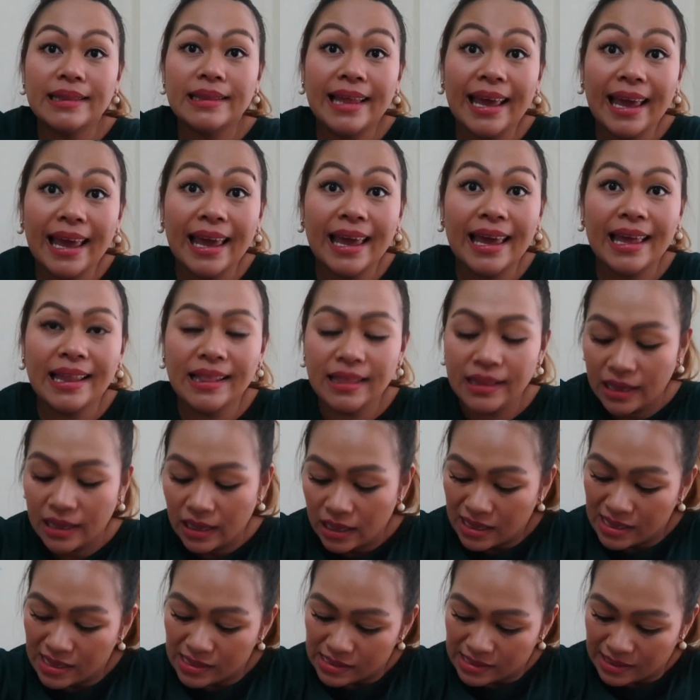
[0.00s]
then
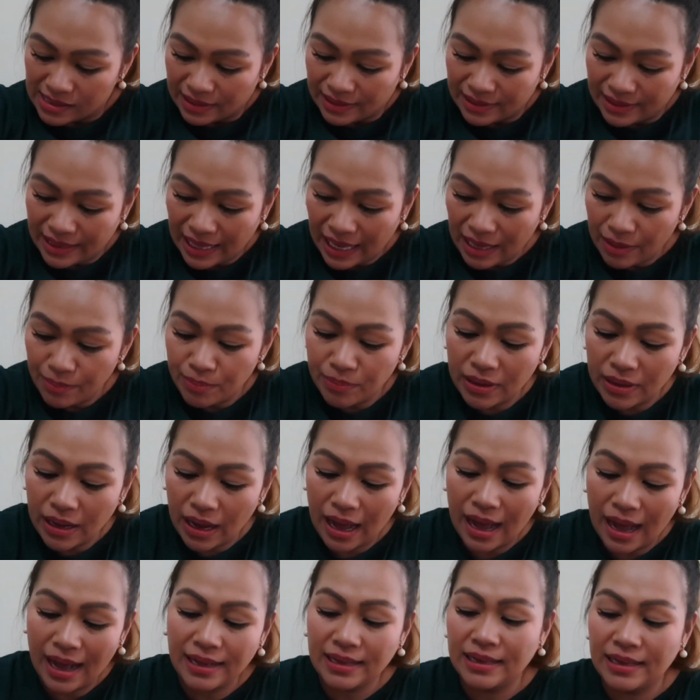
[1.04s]
they've
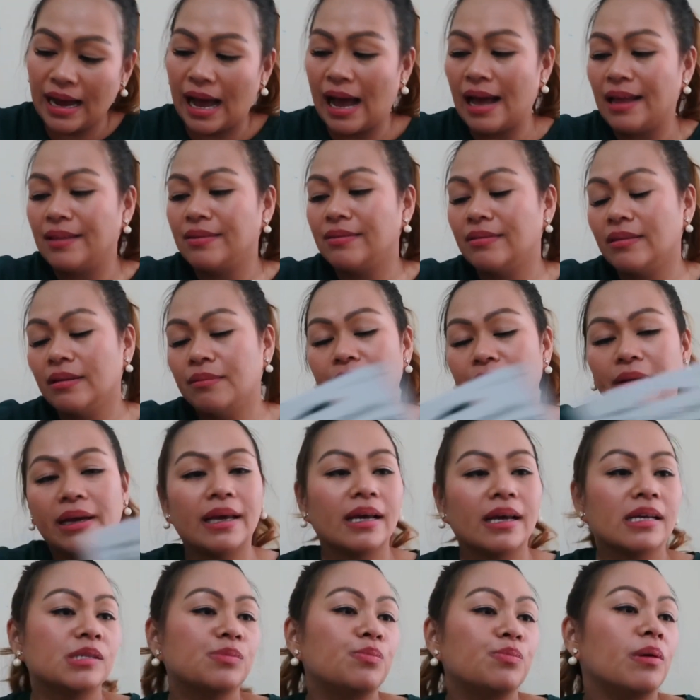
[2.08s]
got a gun. My
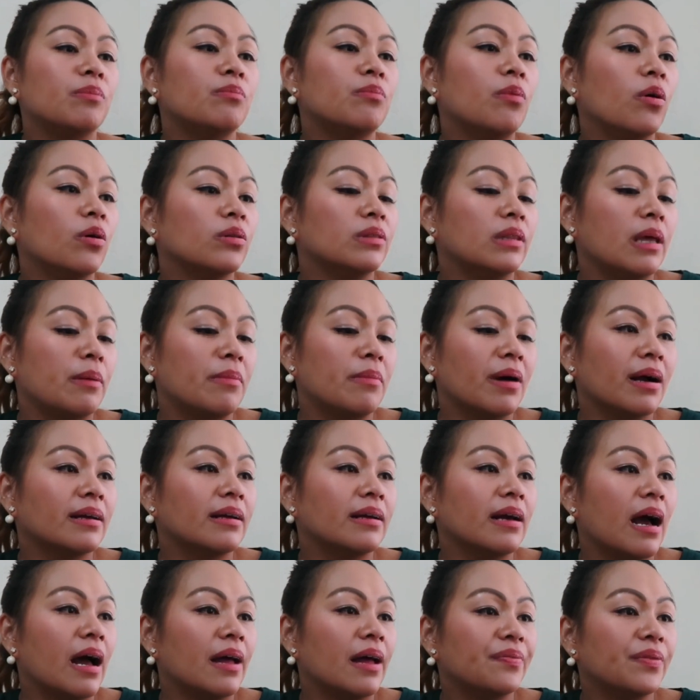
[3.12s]
husband bought them a
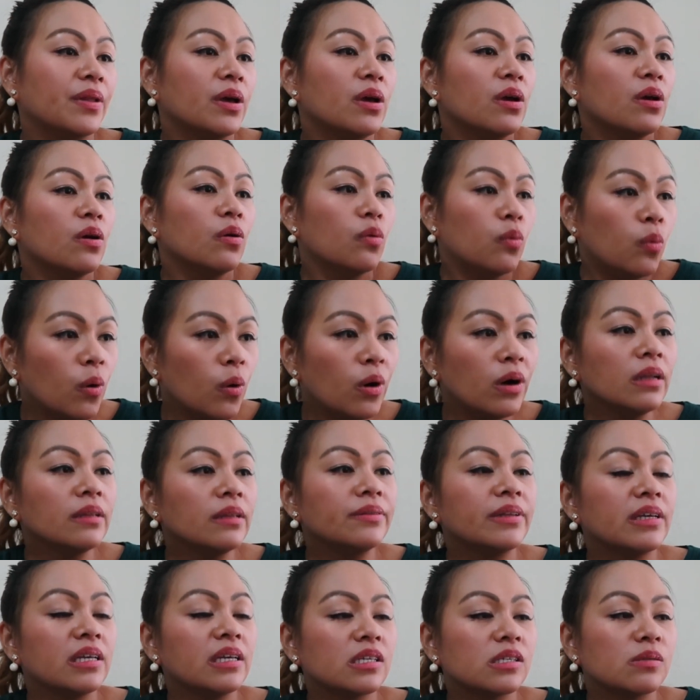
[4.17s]
gun.
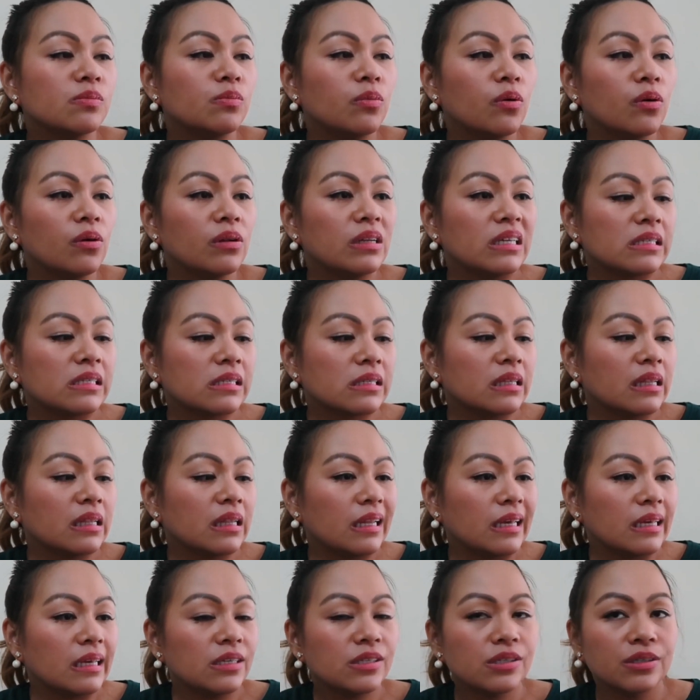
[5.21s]
World's smallest
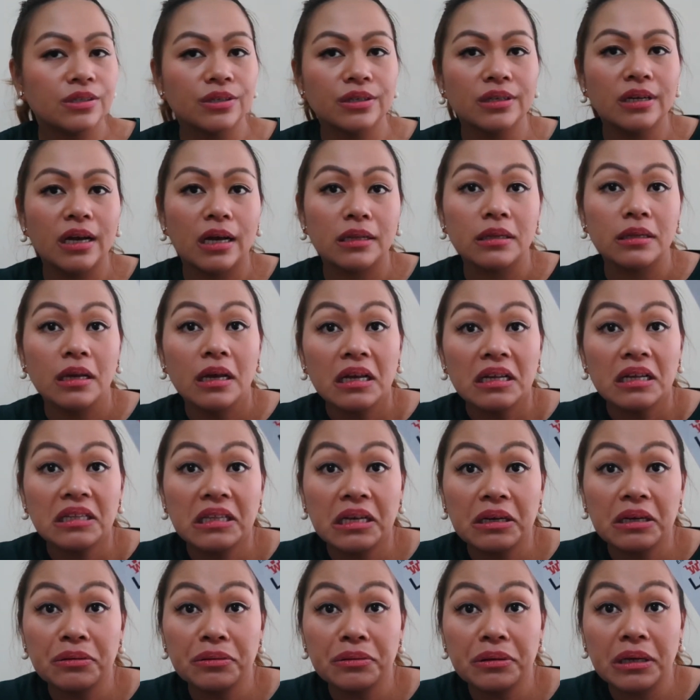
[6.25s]
laser gun.
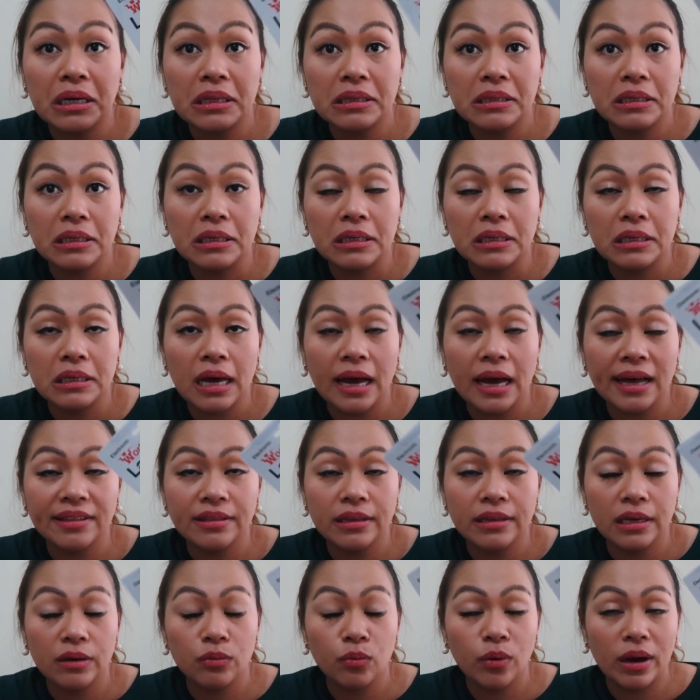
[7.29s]
They already had
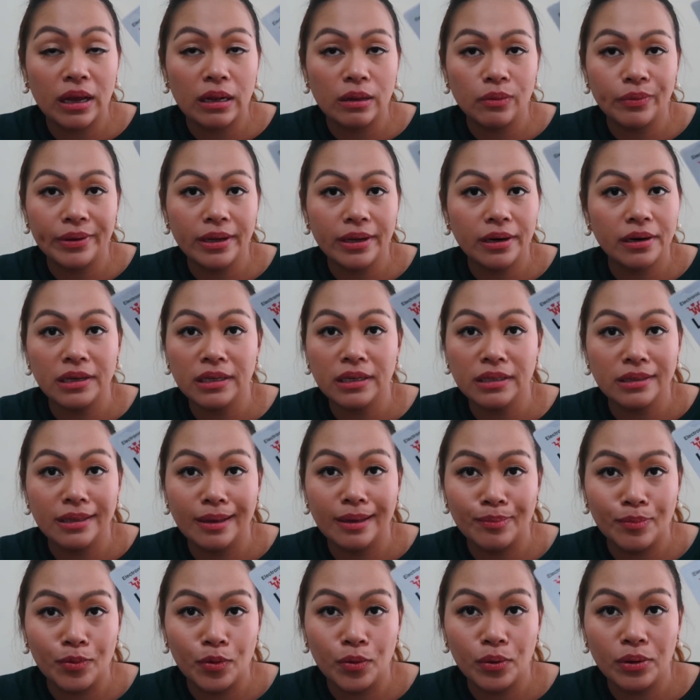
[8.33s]
it while we are in the
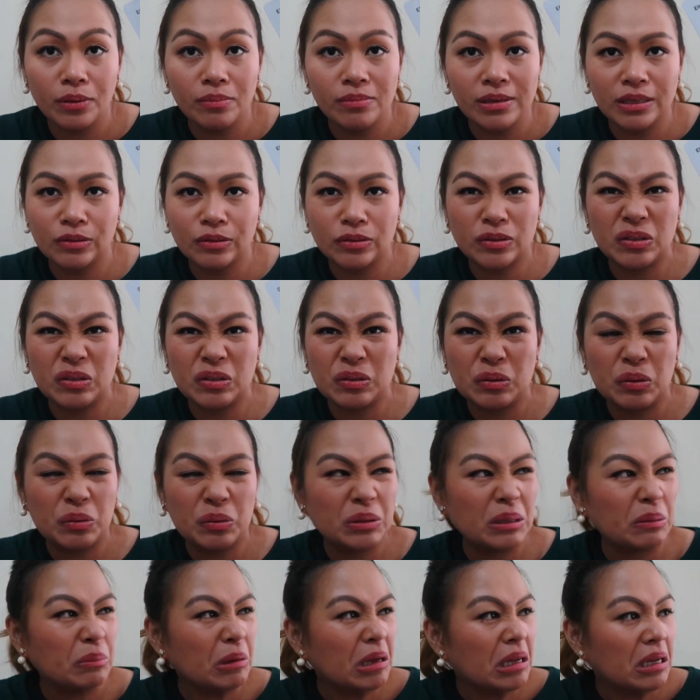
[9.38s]
mall because you know
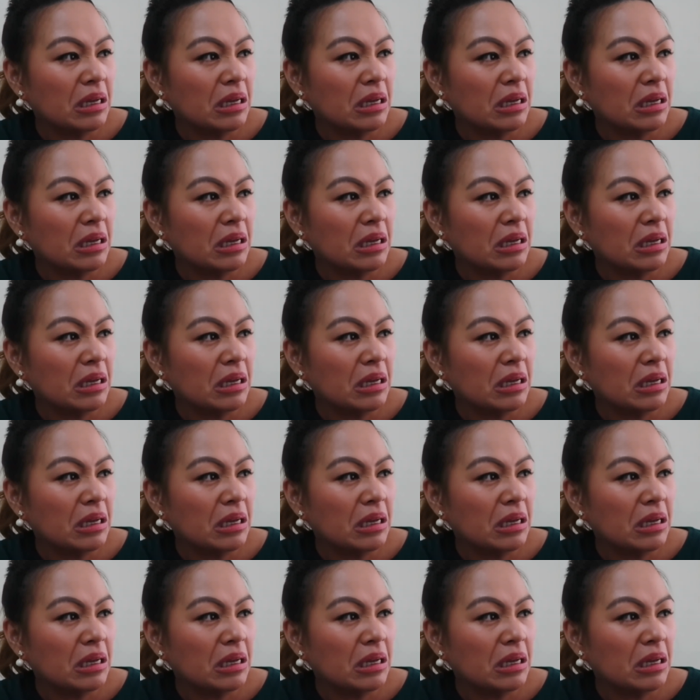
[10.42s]
them.